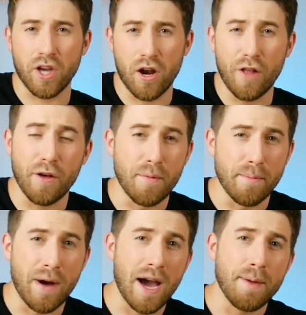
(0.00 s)
got all the
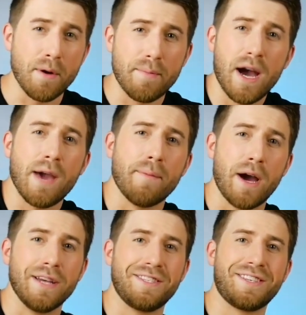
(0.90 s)

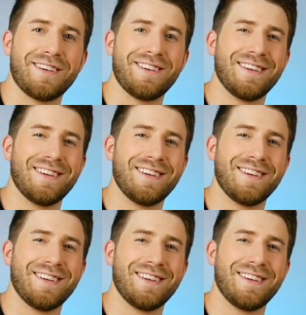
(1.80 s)
my-my-my-my's.